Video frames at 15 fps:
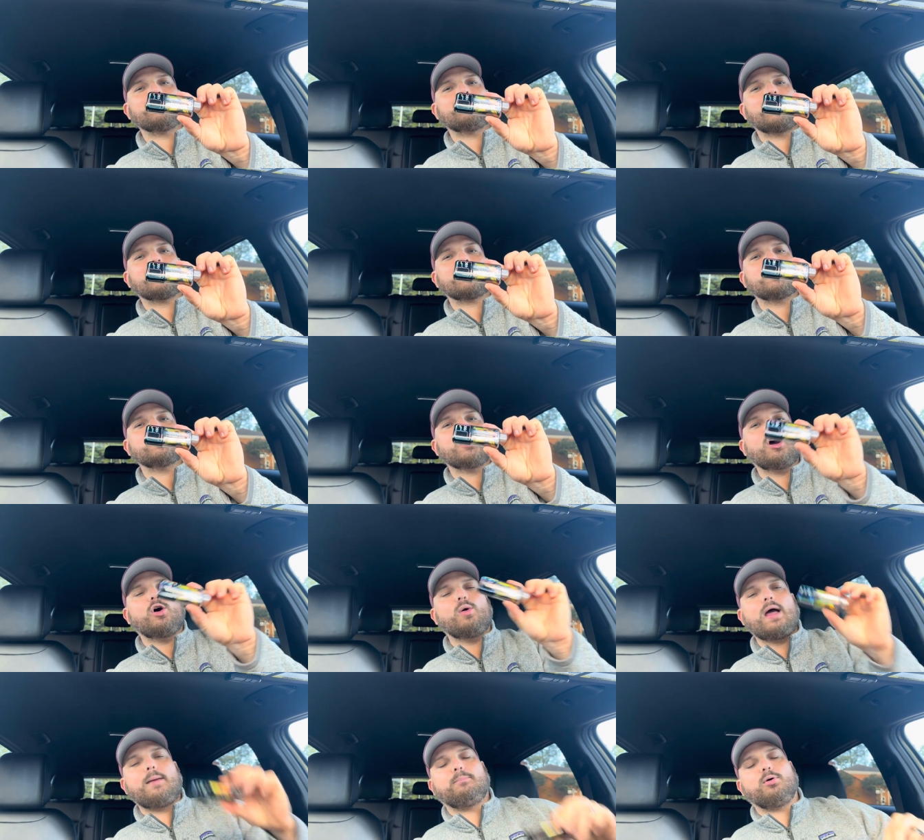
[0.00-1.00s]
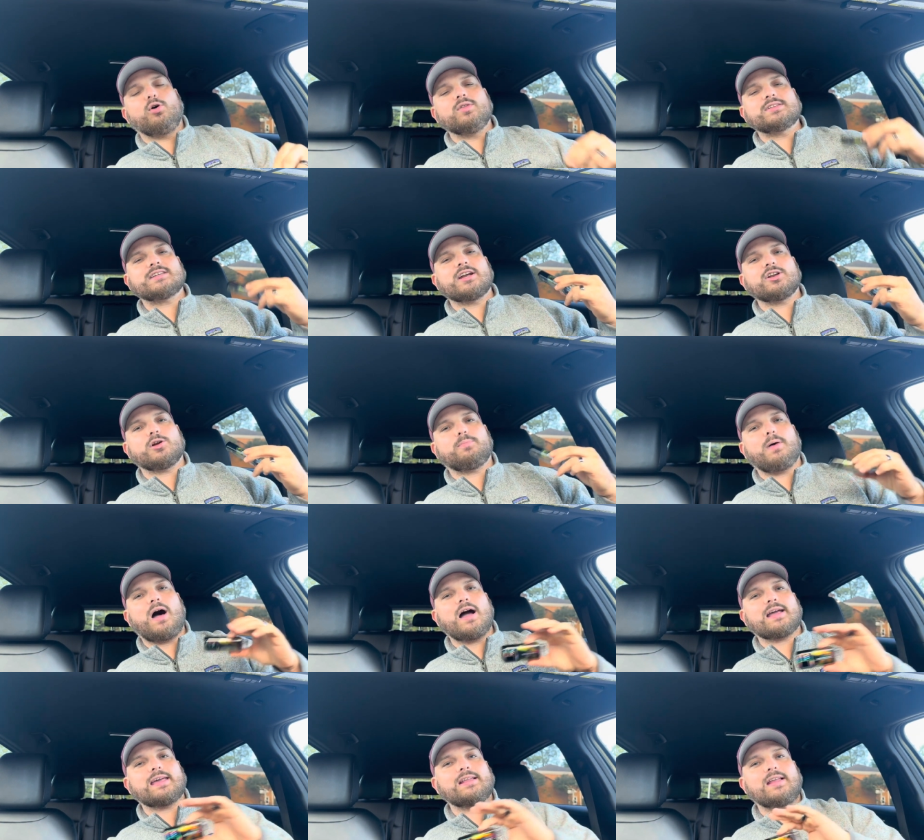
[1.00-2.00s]
like, yo, and pull this out of your
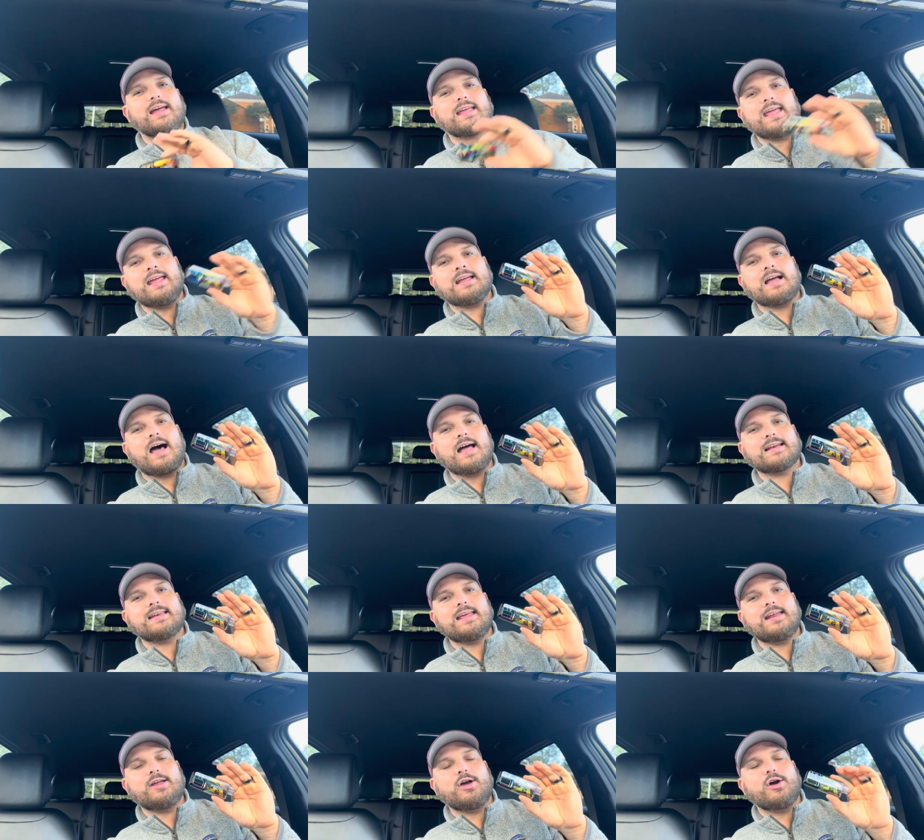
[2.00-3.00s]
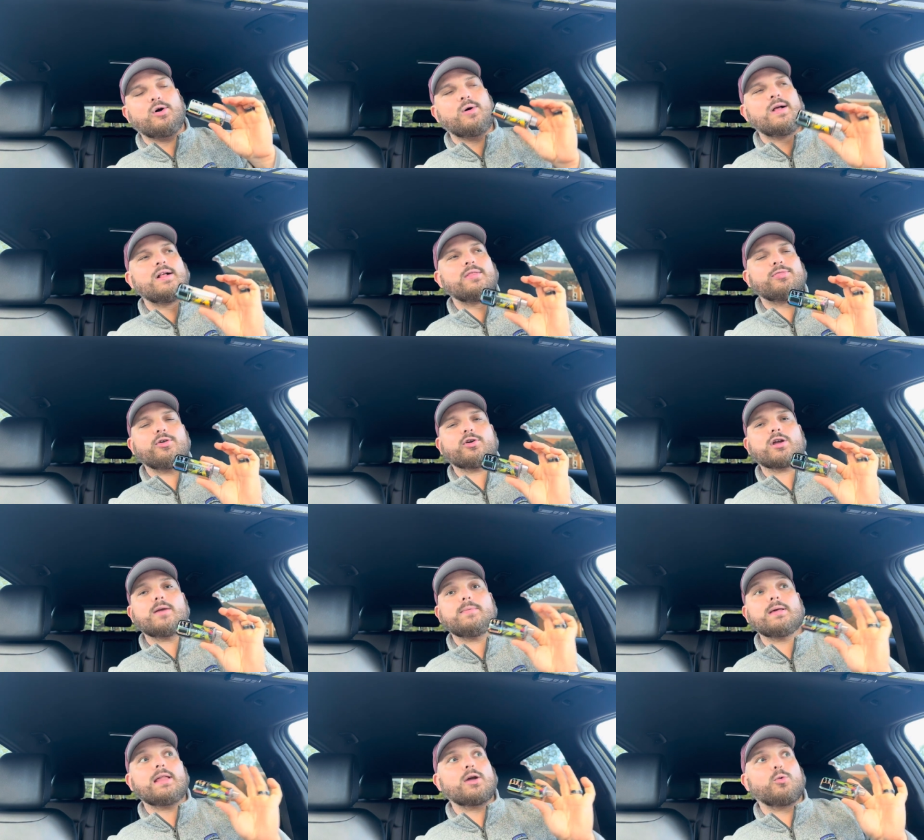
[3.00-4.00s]
pocket, like incognito, they're going
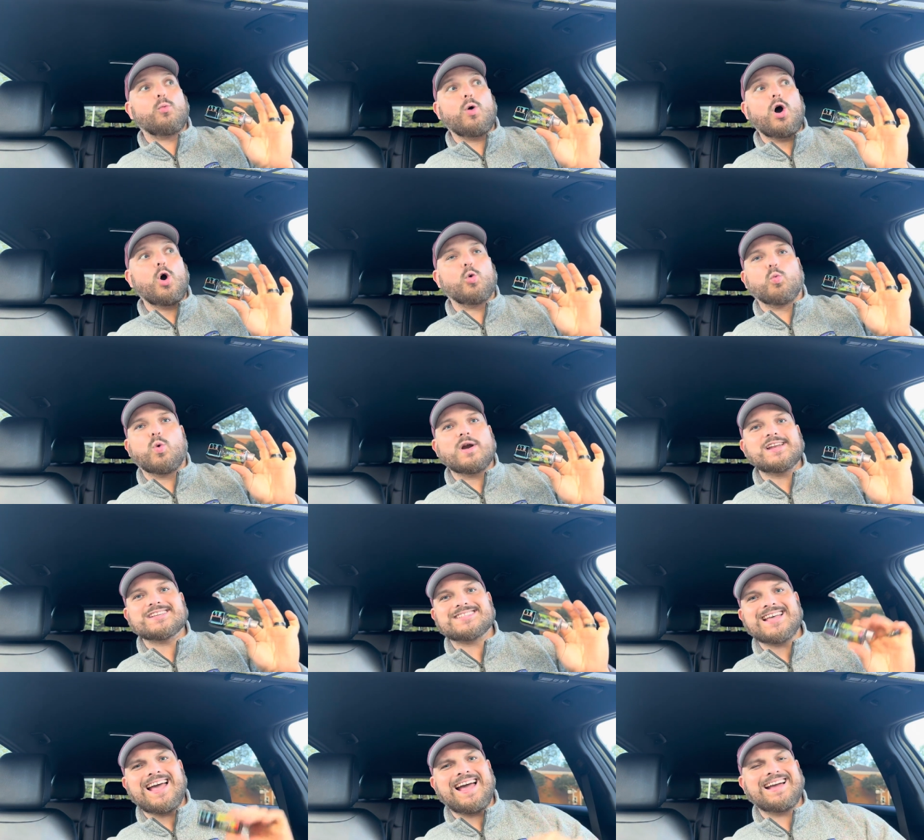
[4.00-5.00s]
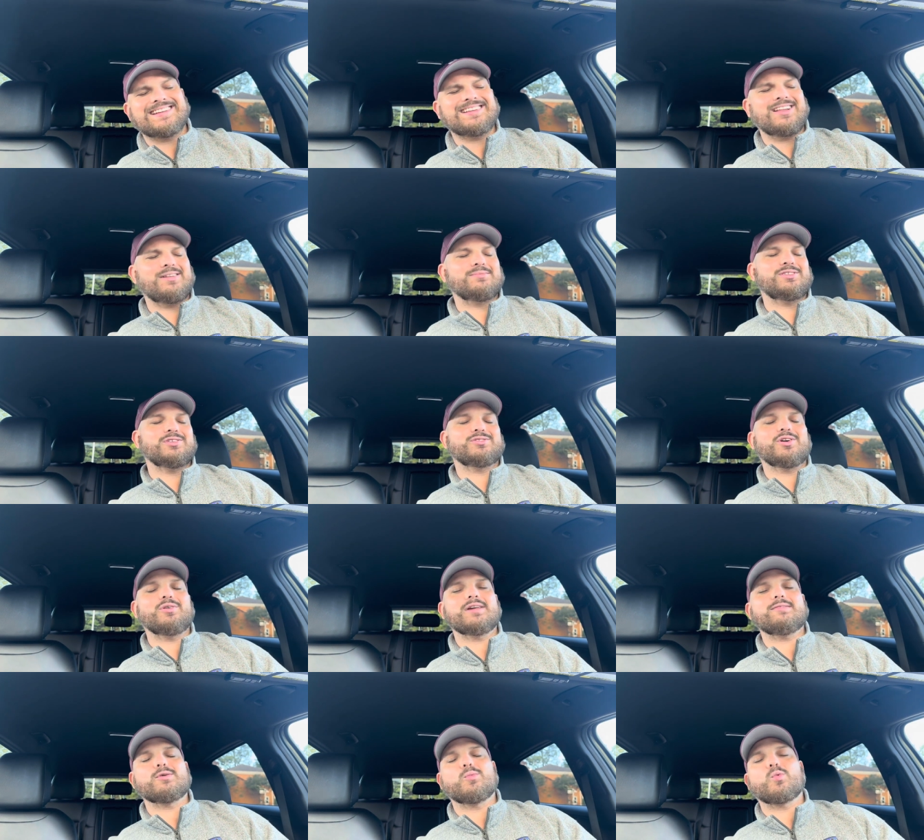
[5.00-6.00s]
to be like, whoa, what is that? Tell them, dude,
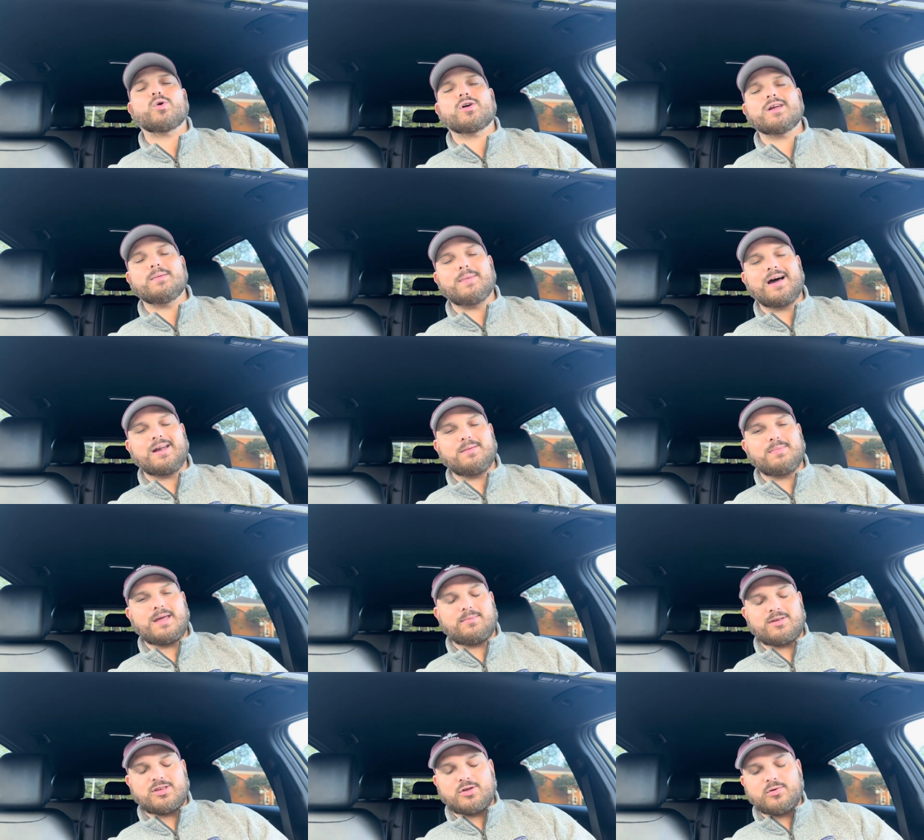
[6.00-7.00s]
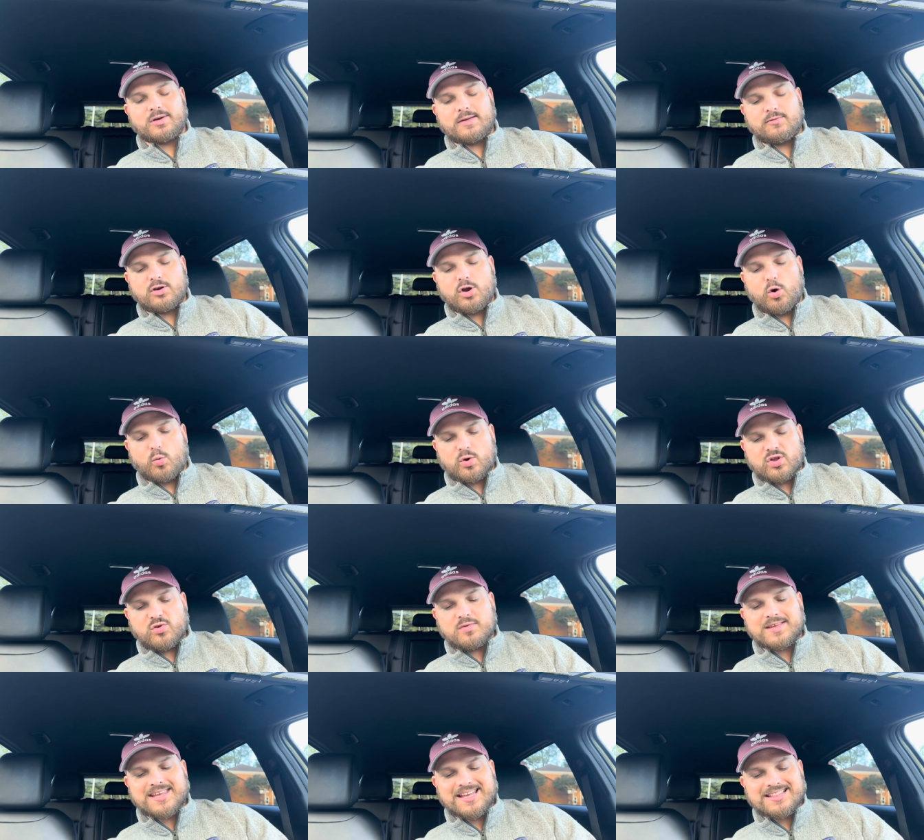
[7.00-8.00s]
don't even worry about it, baby. You don't even know where you
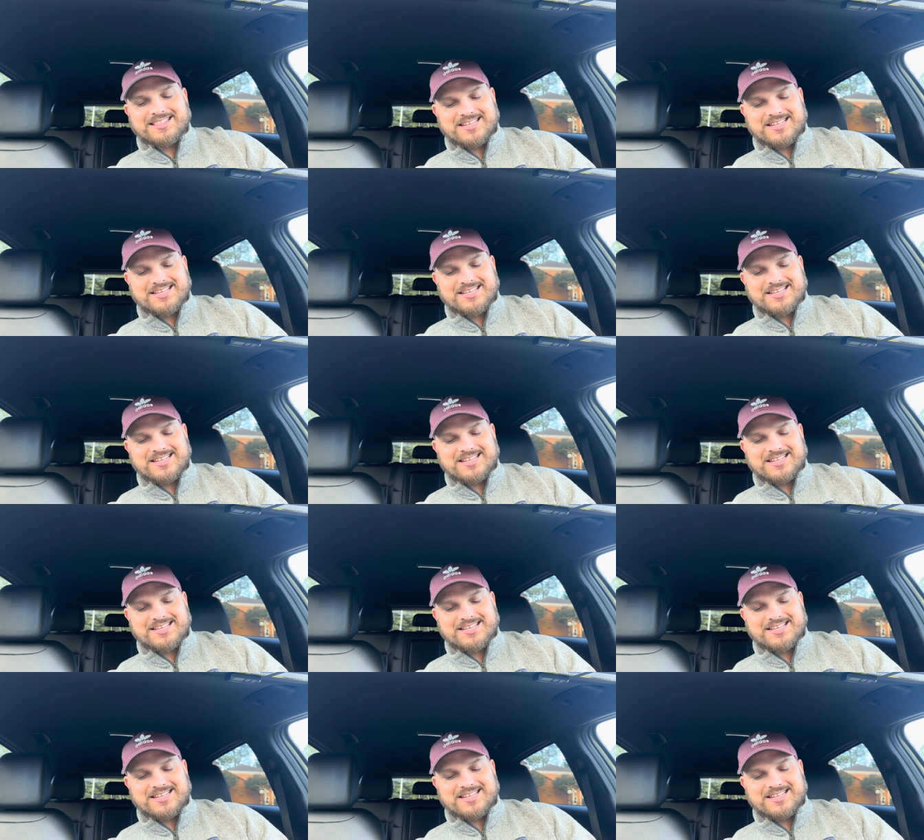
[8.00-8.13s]
can get